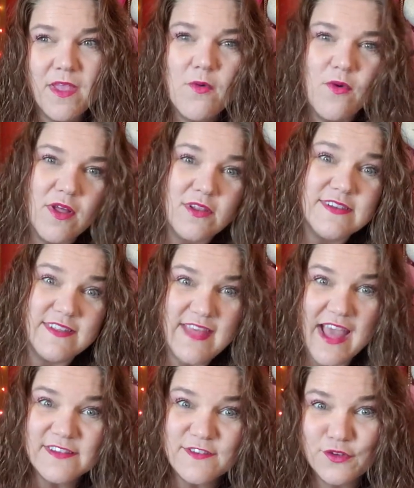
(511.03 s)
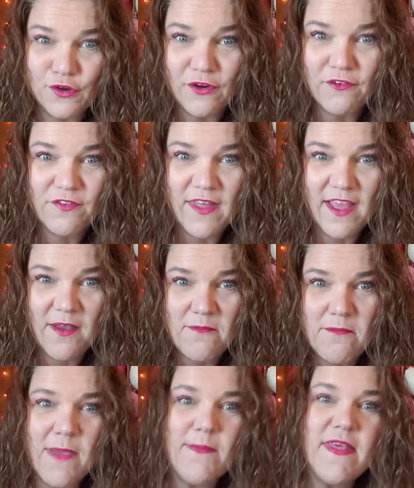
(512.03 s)
well, did that serve
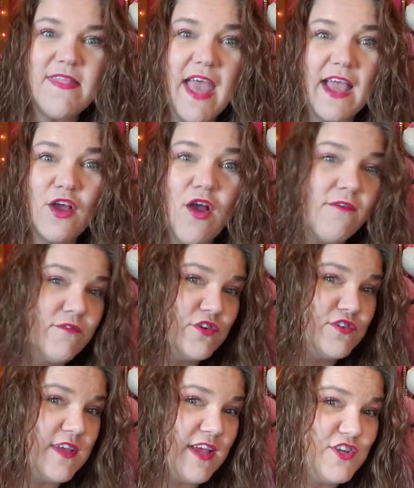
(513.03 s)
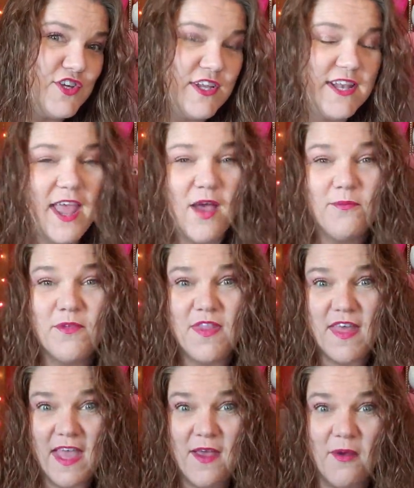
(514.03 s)
them? Maybe that conversation helped
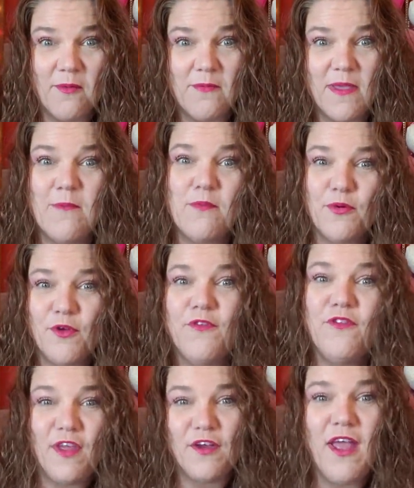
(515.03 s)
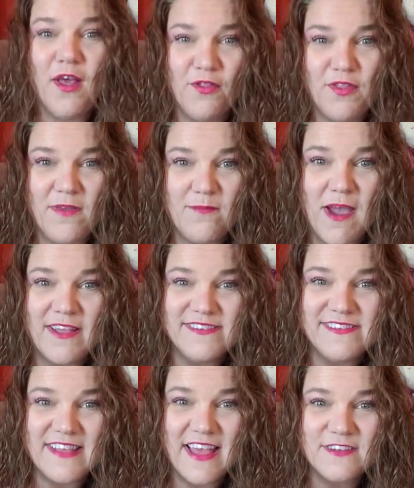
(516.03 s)
them improve their healthy
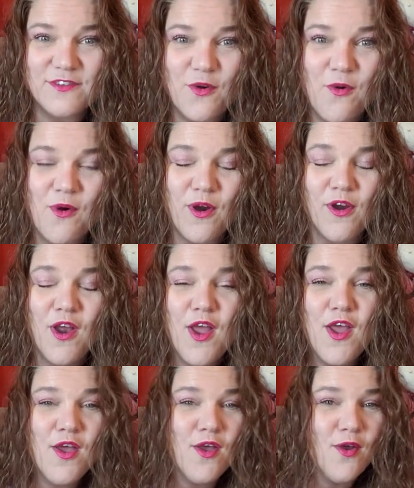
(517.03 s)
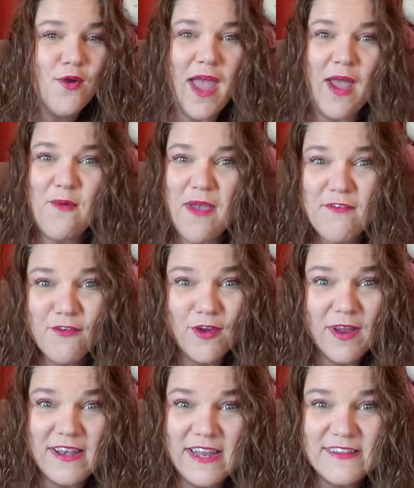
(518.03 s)
mindset, or
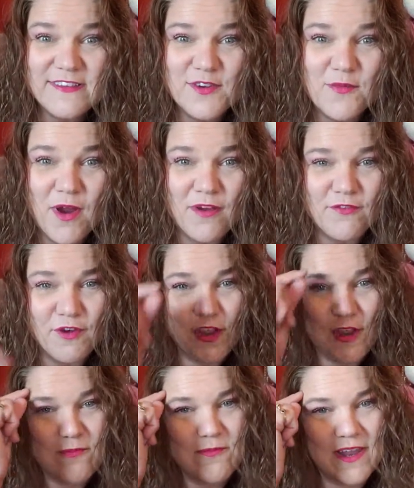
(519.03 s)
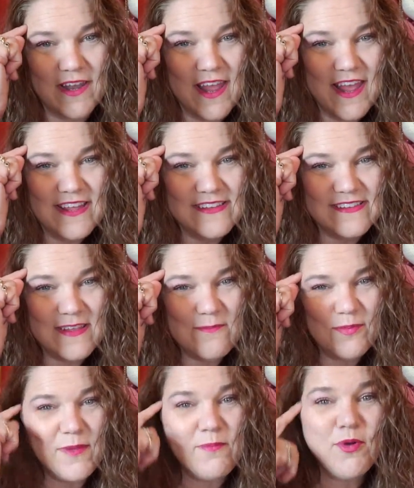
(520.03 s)
however it needs to work for you. But
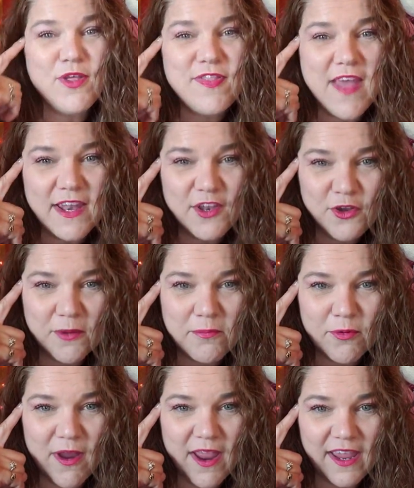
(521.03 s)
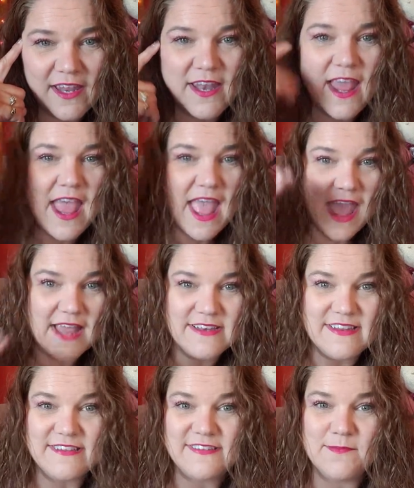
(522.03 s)
simply put that in your brain and
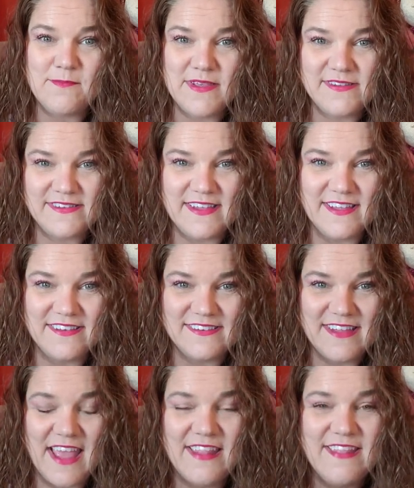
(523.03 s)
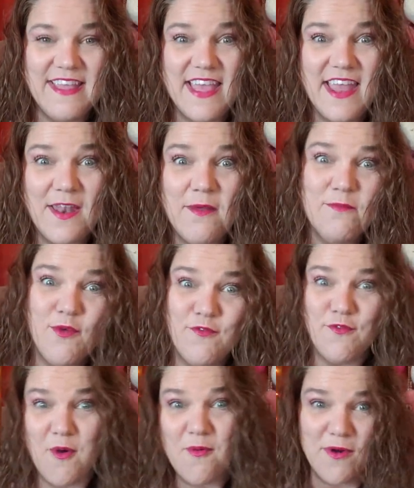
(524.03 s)
dismiss it and then move
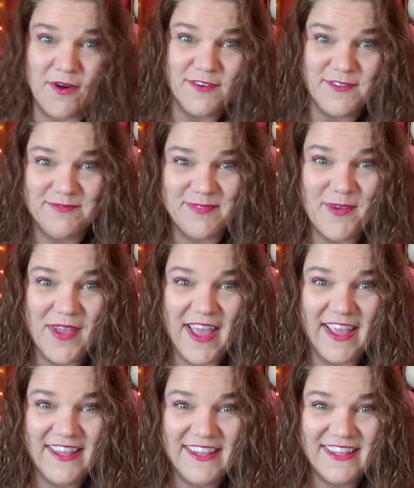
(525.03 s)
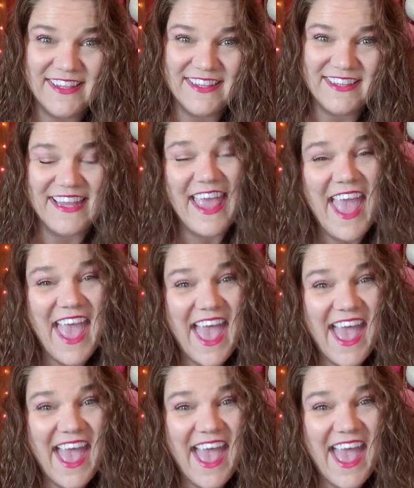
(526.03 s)
forward. Okay? Yeah.